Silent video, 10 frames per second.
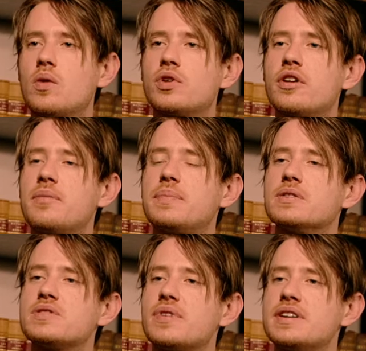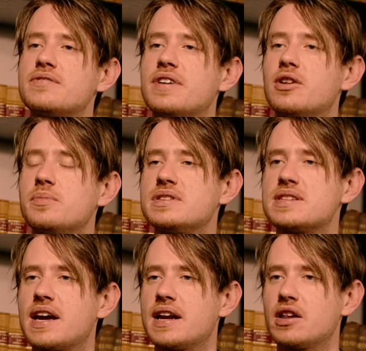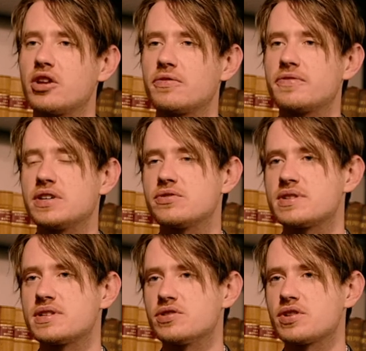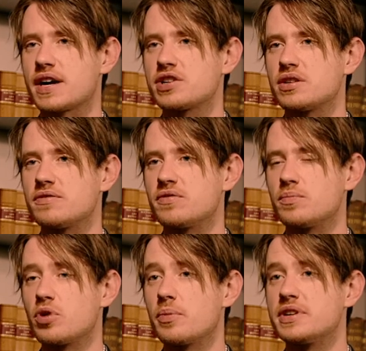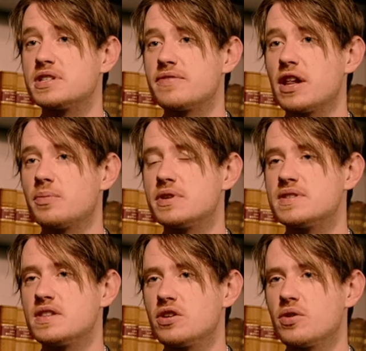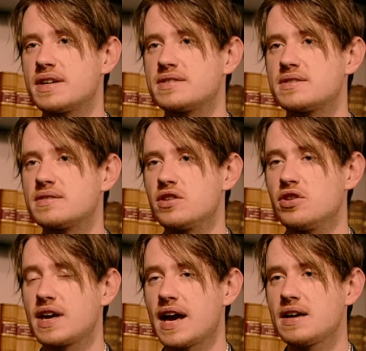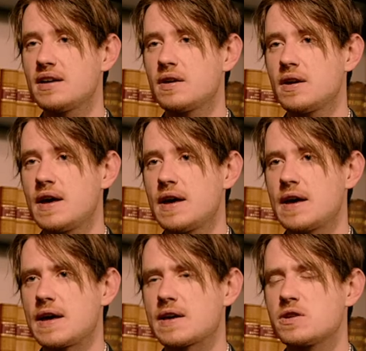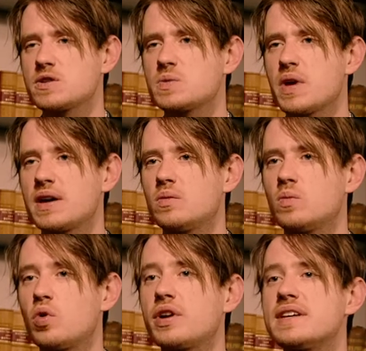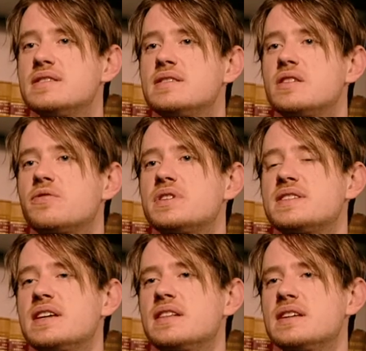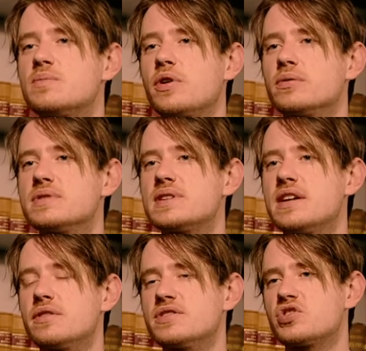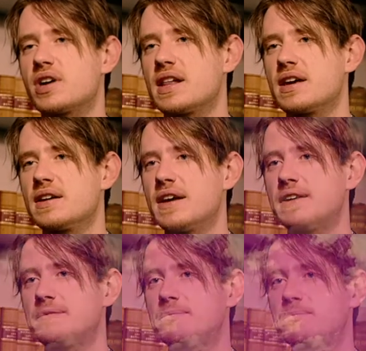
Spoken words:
We know that build-to-rent developments are gaining a lot of interest and traction from property developers in the US and the UK. Can you explain what it is and if we're seeing these models here in Australia yet?